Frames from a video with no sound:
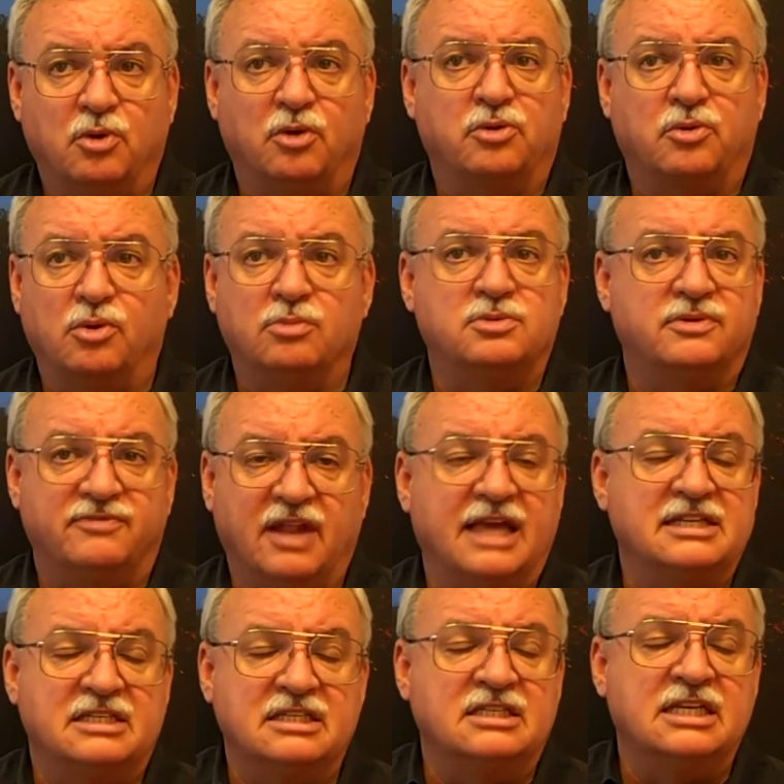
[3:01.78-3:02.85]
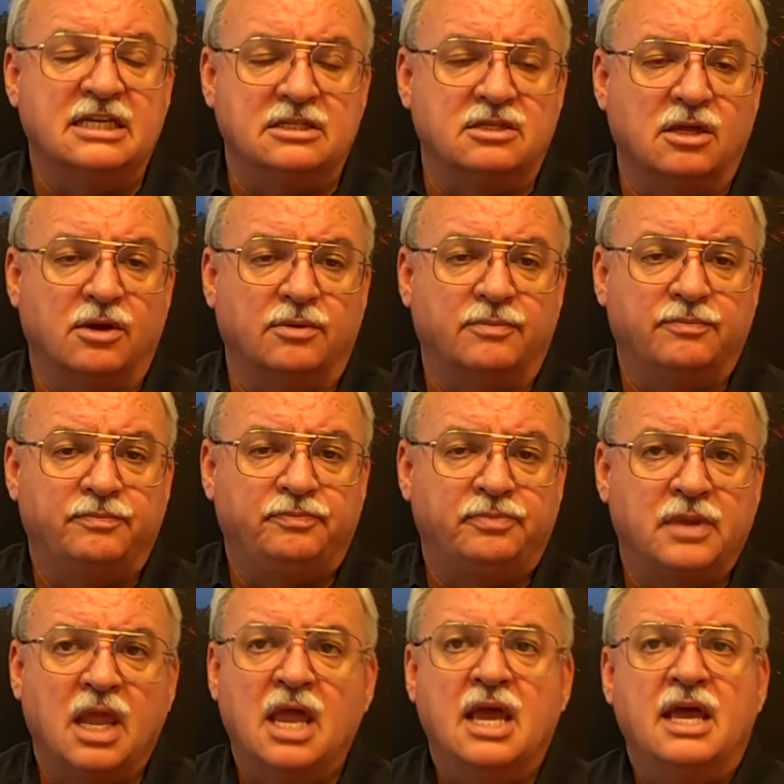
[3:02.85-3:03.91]
both groups of licensees, though.
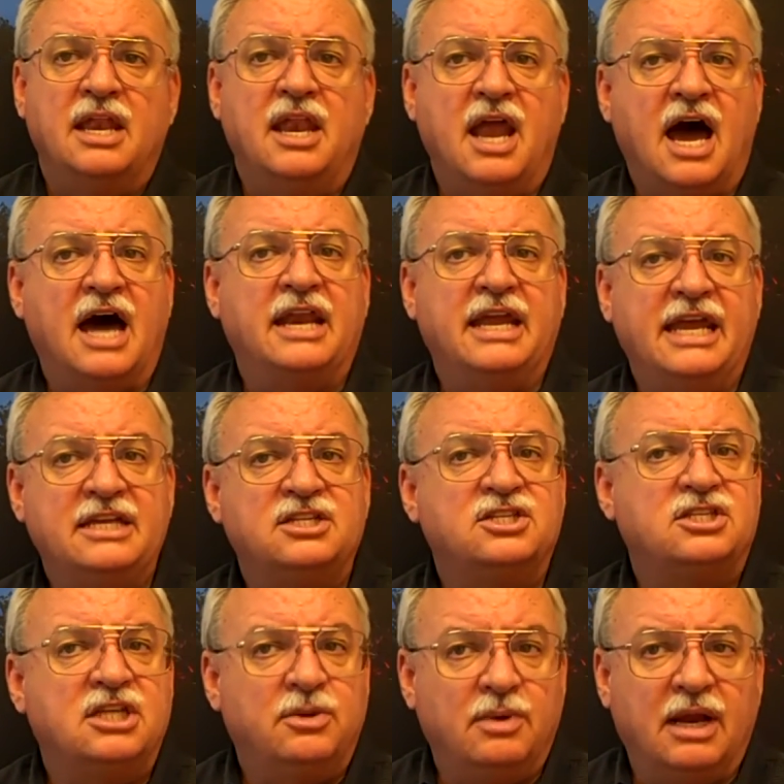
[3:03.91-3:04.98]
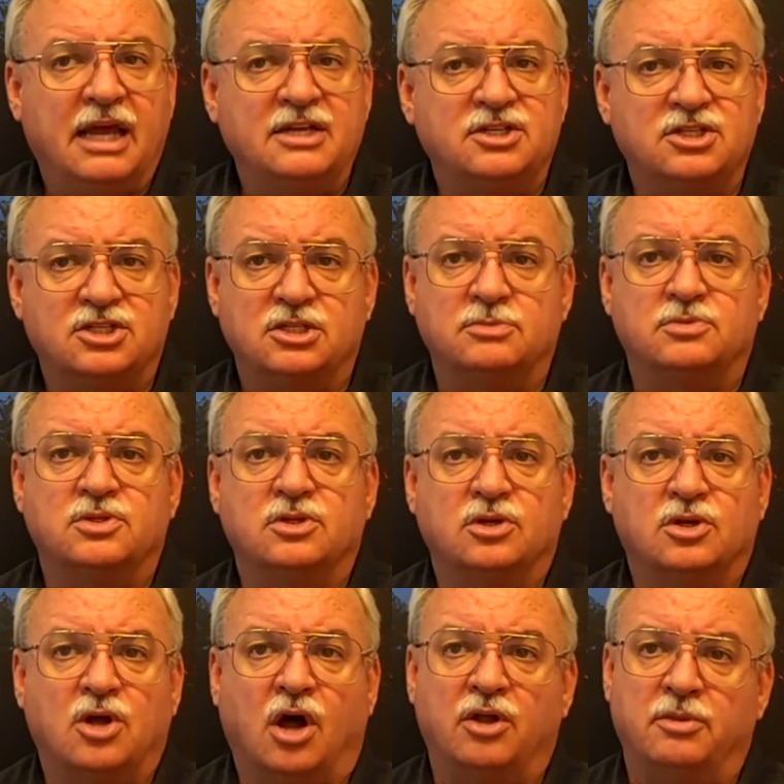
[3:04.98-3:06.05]
Non-agency relationships,
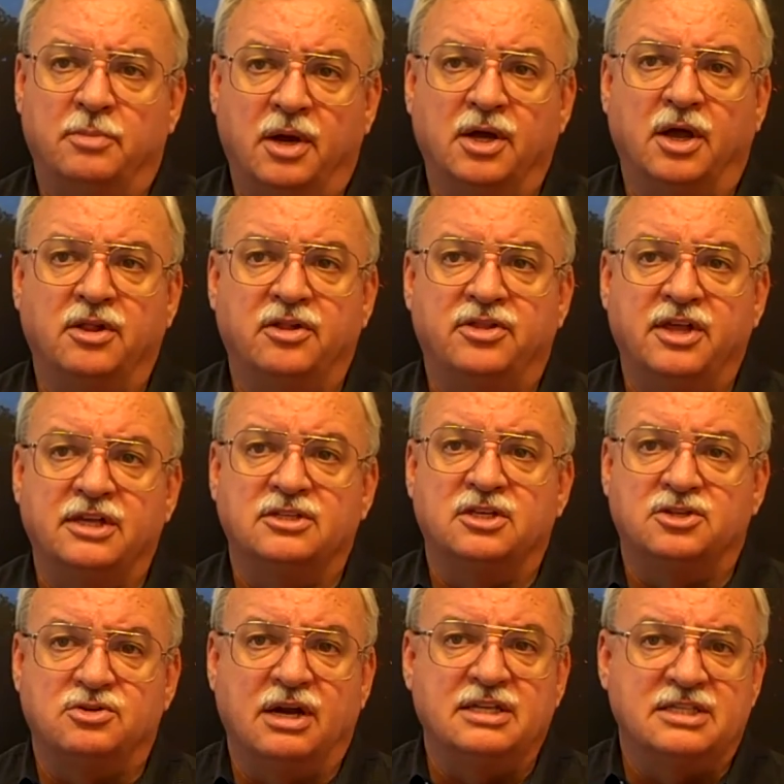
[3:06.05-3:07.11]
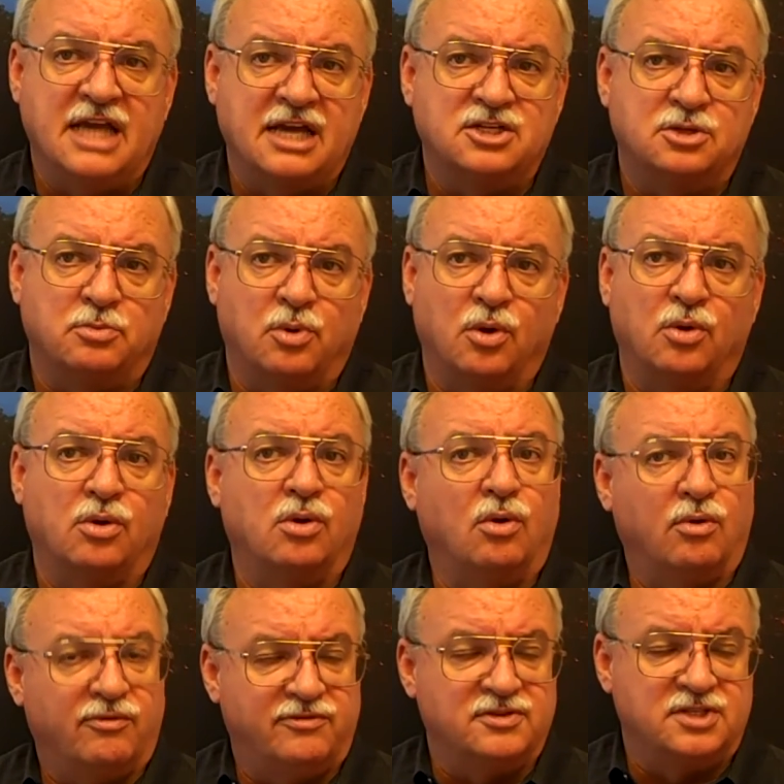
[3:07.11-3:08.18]
called among other things a transaction broker
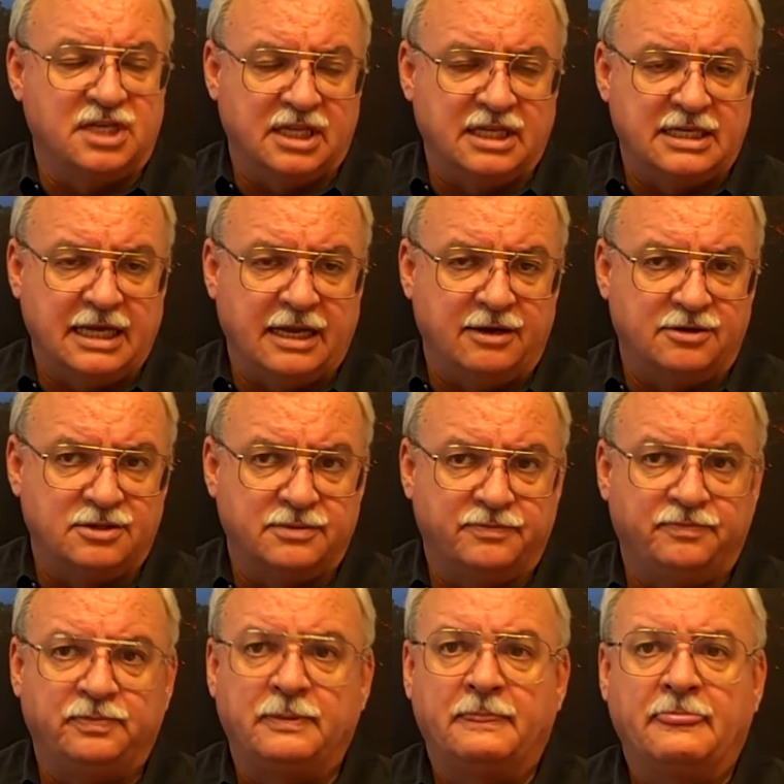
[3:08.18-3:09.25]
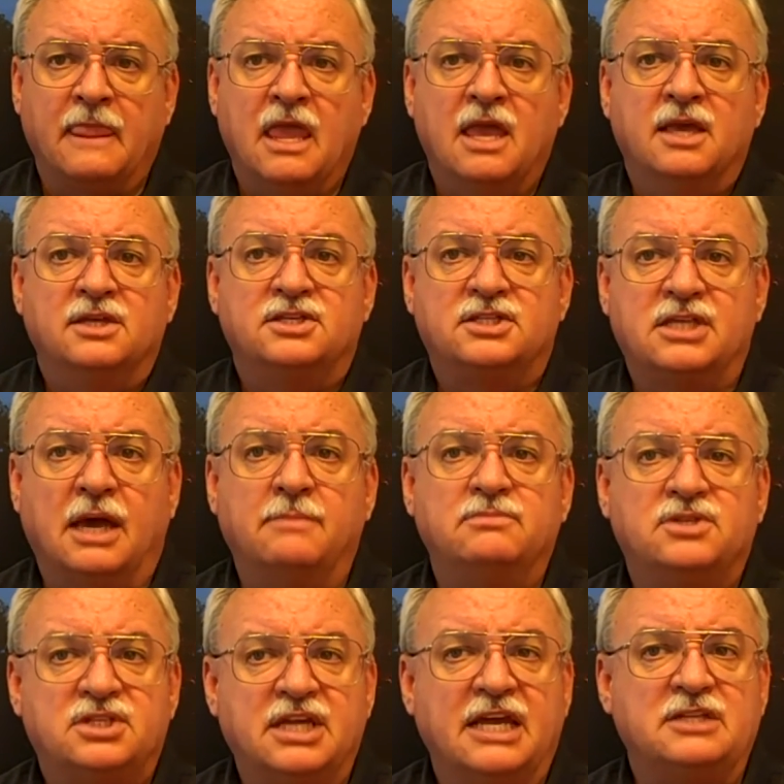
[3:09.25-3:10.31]
or facilitators. Some
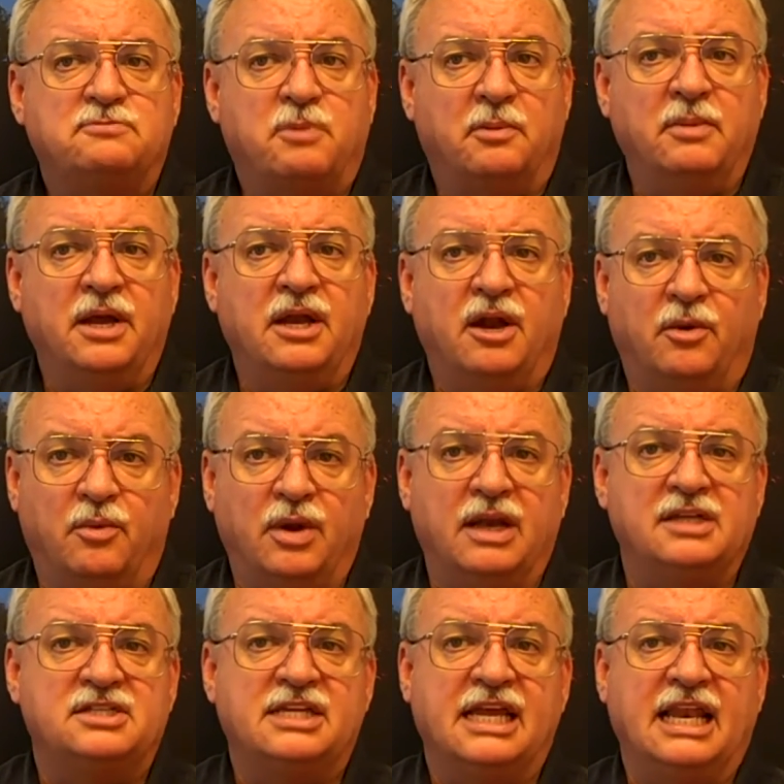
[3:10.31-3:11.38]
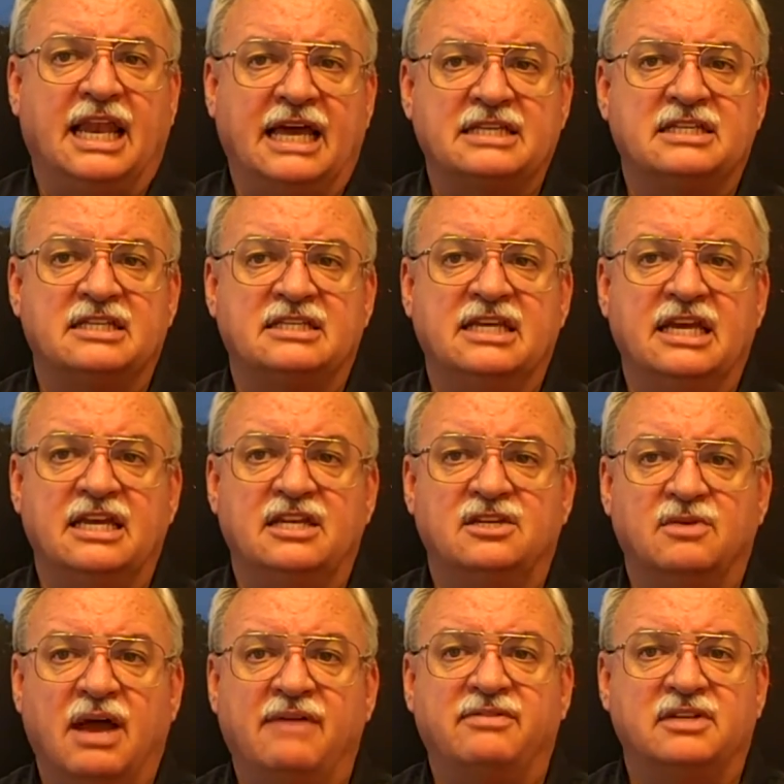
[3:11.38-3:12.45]
states permit a real estate licensee
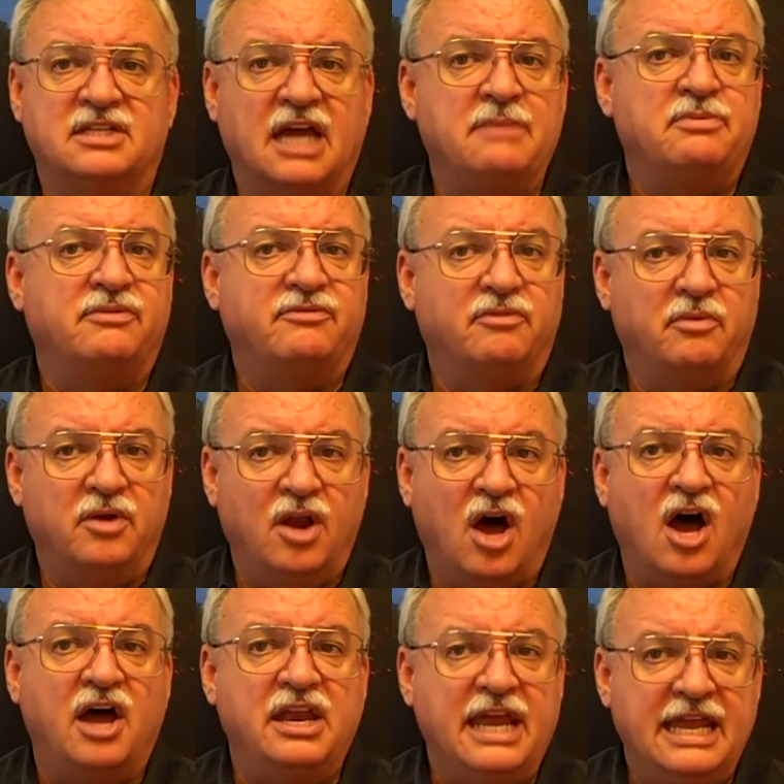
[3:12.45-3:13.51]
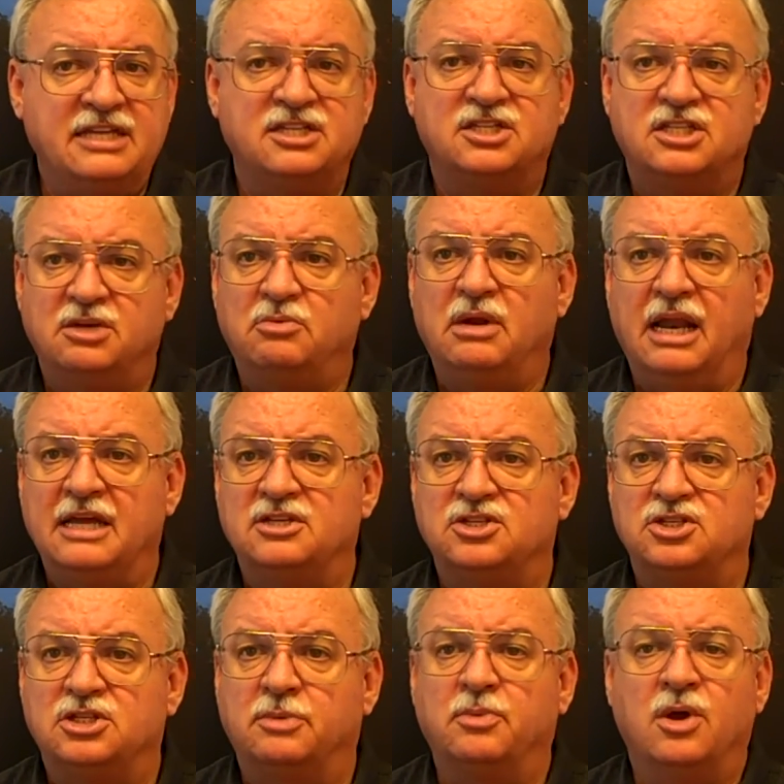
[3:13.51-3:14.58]
to have a type of non-agency
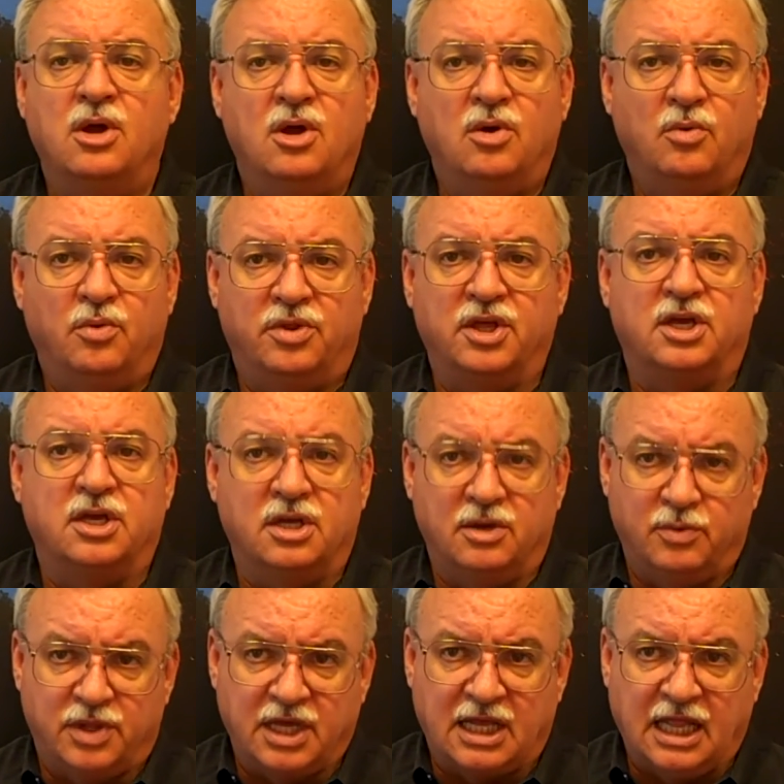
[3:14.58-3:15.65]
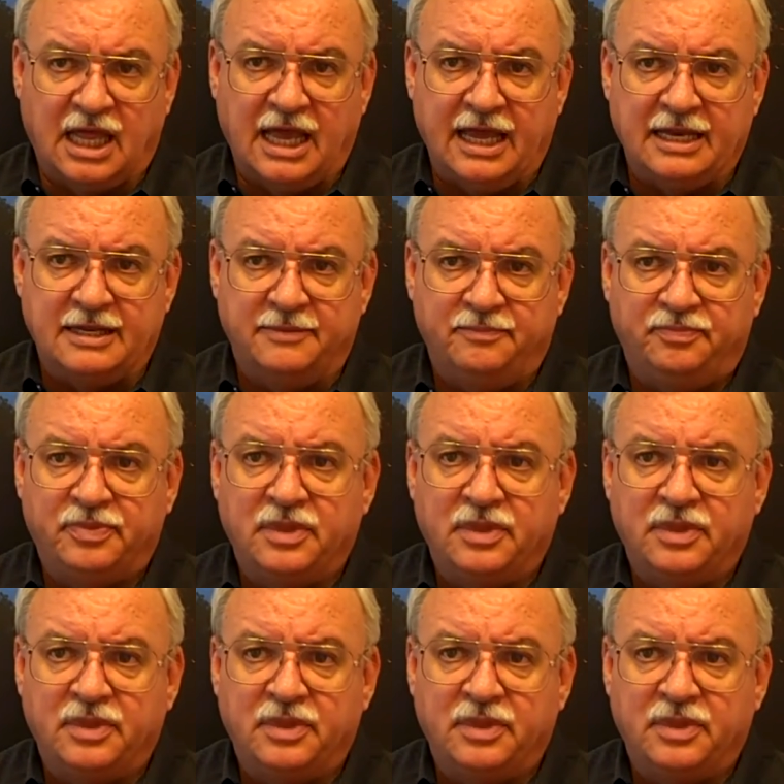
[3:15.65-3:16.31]
relationship with a client.